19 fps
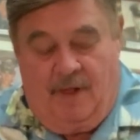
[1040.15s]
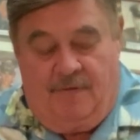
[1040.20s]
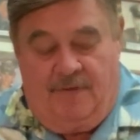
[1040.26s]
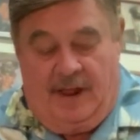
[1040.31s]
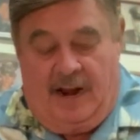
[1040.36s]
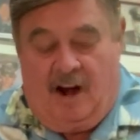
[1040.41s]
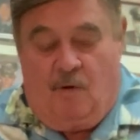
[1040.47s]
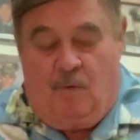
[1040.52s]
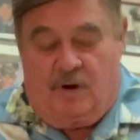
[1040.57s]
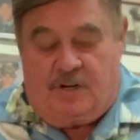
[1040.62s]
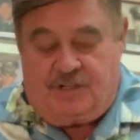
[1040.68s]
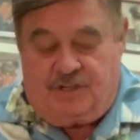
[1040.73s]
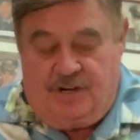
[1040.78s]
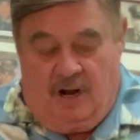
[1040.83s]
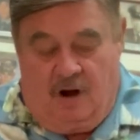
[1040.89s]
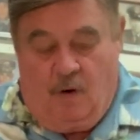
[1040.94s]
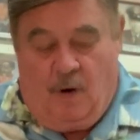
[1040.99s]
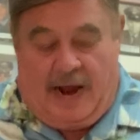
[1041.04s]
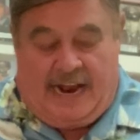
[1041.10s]
There was
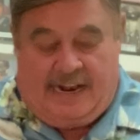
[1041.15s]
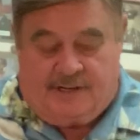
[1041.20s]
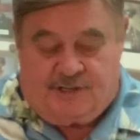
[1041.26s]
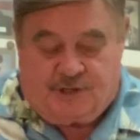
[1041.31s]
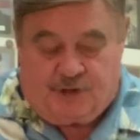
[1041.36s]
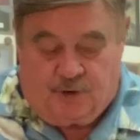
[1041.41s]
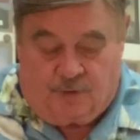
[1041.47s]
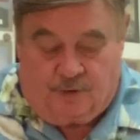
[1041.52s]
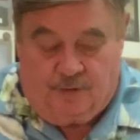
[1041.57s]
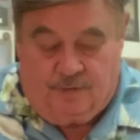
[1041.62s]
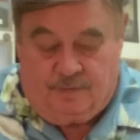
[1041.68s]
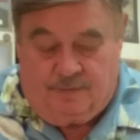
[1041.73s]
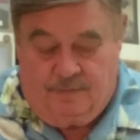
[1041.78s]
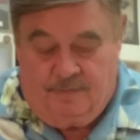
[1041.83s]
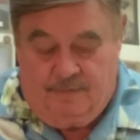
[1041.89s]
no answer.